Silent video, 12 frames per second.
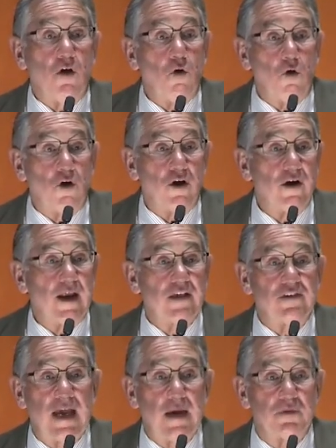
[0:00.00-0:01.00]
or,
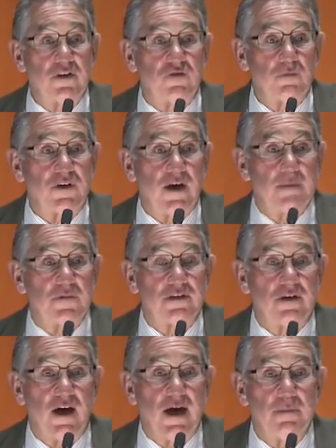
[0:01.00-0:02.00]
as happens from time to
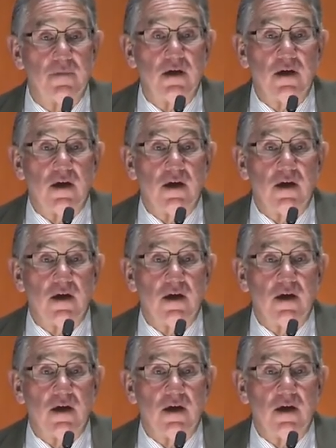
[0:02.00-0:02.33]
time,